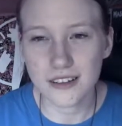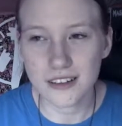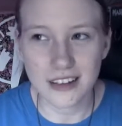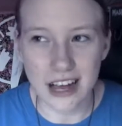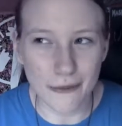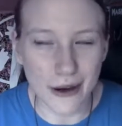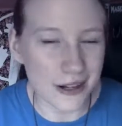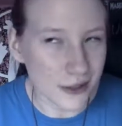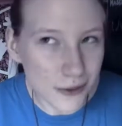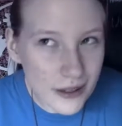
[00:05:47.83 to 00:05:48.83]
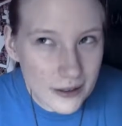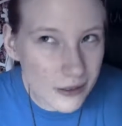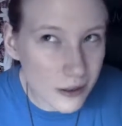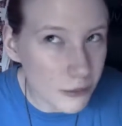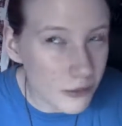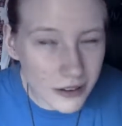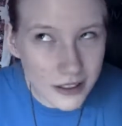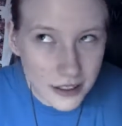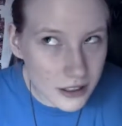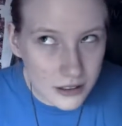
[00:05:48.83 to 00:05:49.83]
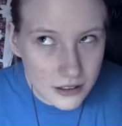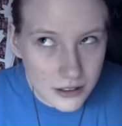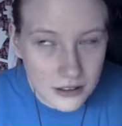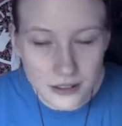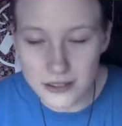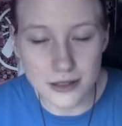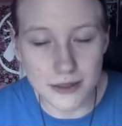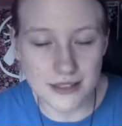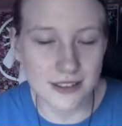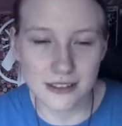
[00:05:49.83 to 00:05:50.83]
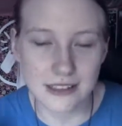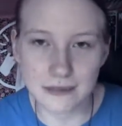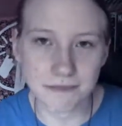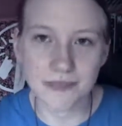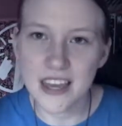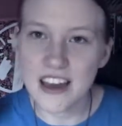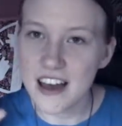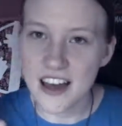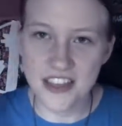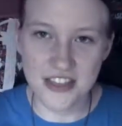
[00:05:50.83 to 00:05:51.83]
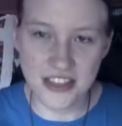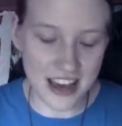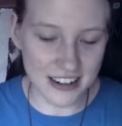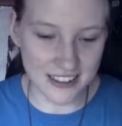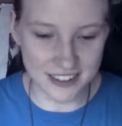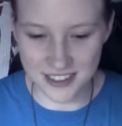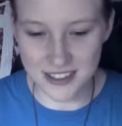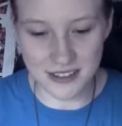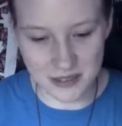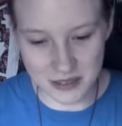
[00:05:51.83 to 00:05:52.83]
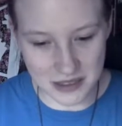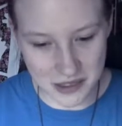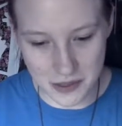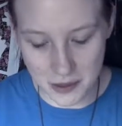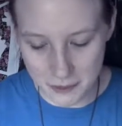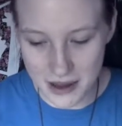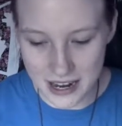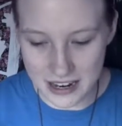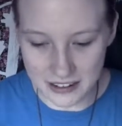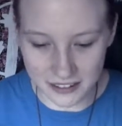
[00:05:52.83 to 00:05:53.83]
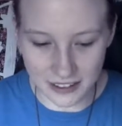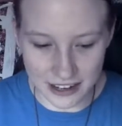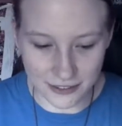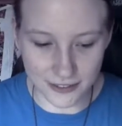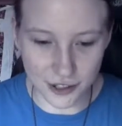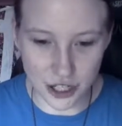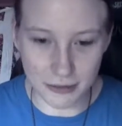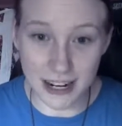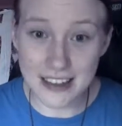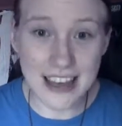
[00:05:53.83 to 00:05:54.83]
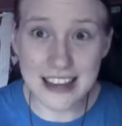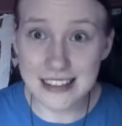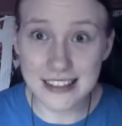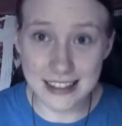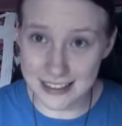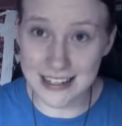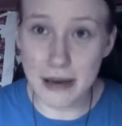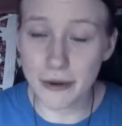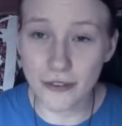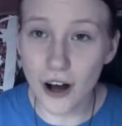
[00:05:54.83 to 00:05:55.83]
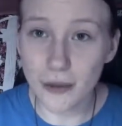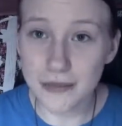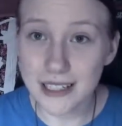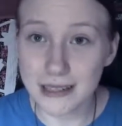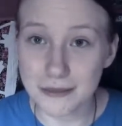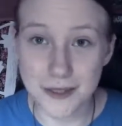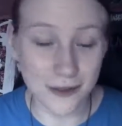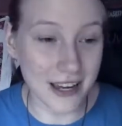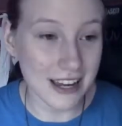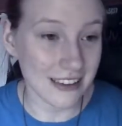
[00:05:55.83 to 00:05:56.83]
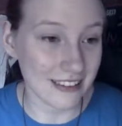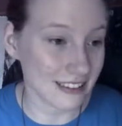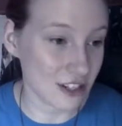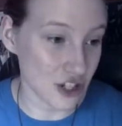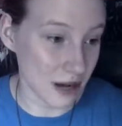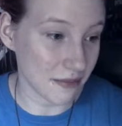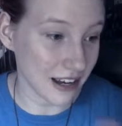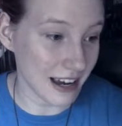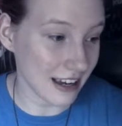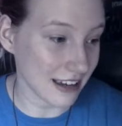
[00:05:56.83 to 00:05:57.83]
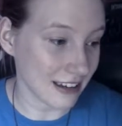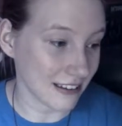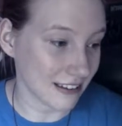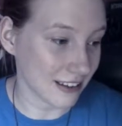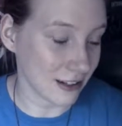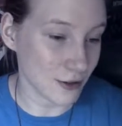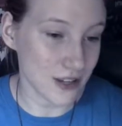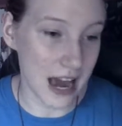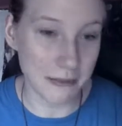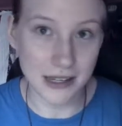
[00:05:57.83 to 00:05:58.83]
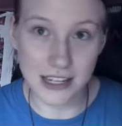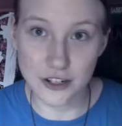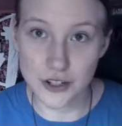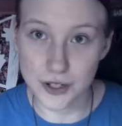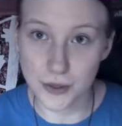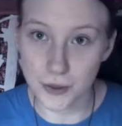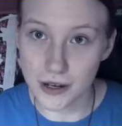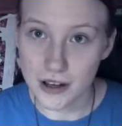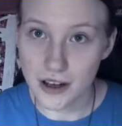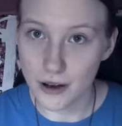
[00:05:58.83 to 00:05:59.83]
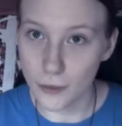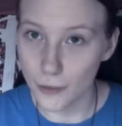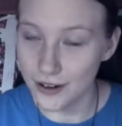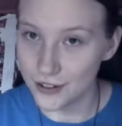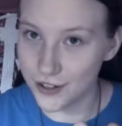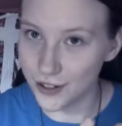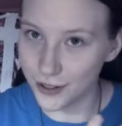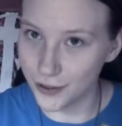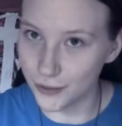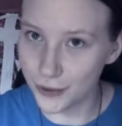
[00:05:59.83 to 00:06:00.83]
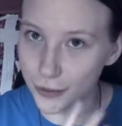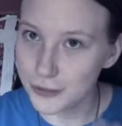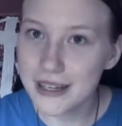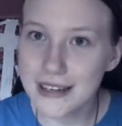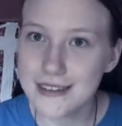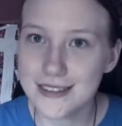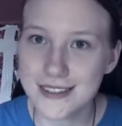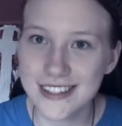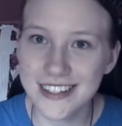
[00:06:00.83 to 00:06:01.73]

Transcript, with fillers: How, why do you like them? Like, so basically, that is the main life of a Gemini. And that is the stem of all memes, okay? Gemini, you know, tapping into what a certain group is.